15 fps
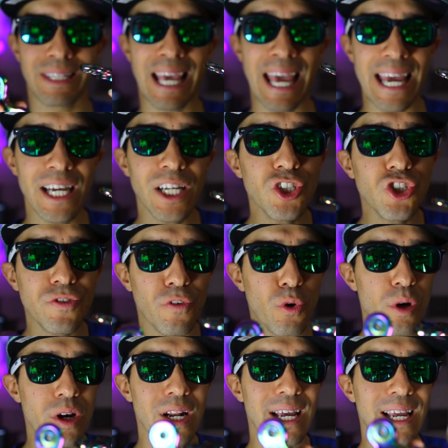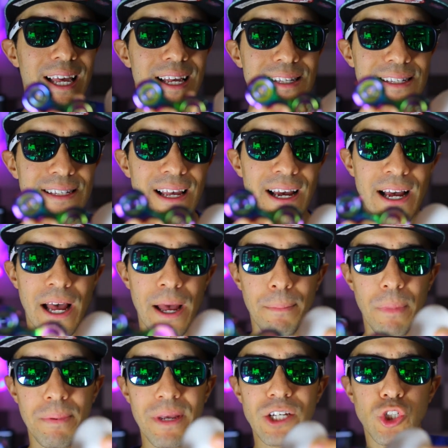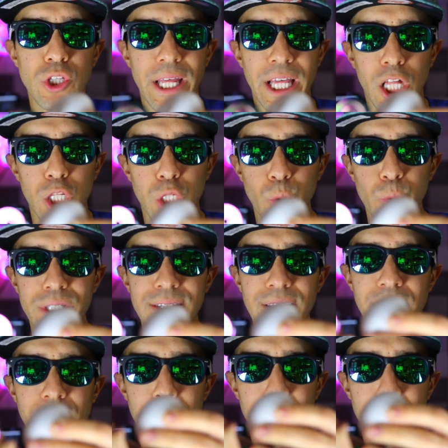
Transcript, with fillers: cage for it, I guess. Maybe I should like glue it to the